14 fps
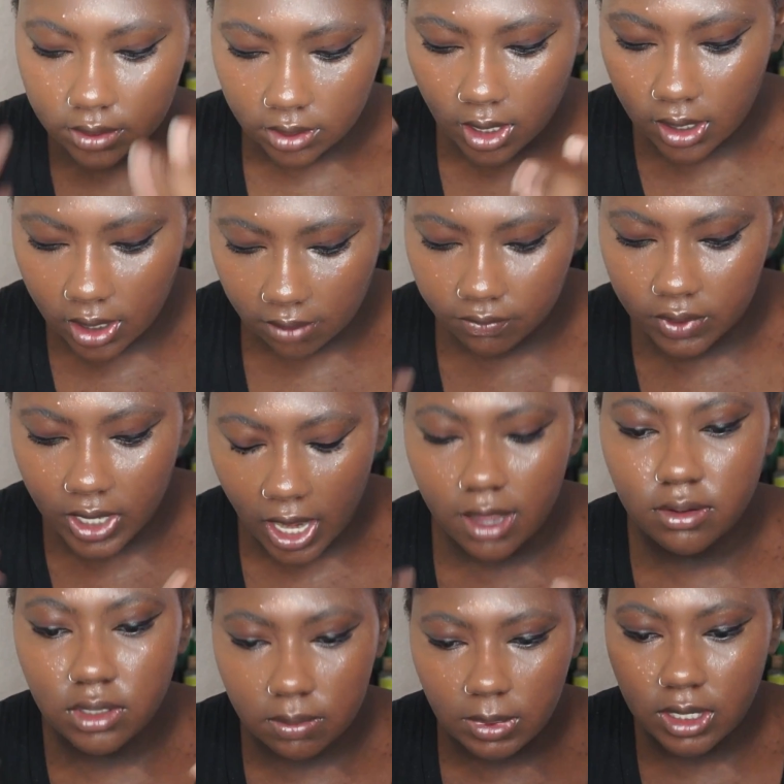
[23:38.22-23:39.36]
that I've
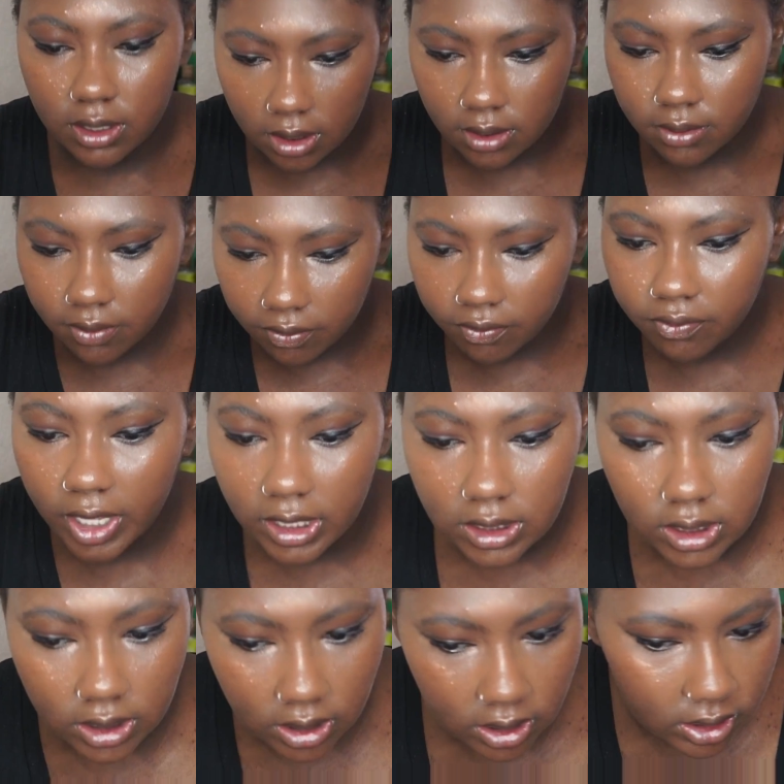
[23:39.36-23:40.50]
doused my face
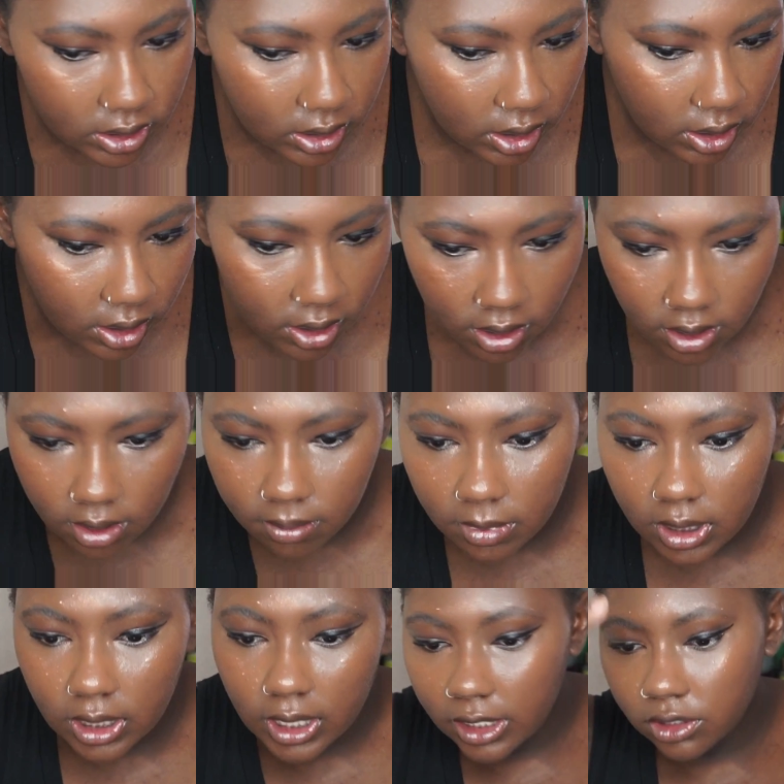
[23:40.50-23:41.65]
in this,
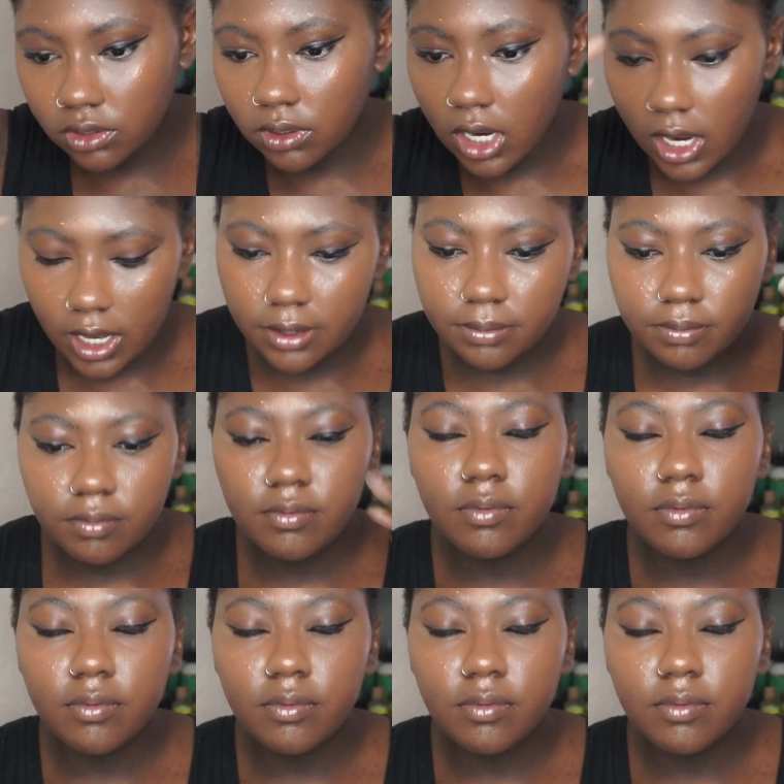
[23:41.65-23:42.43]
I'll let it dry.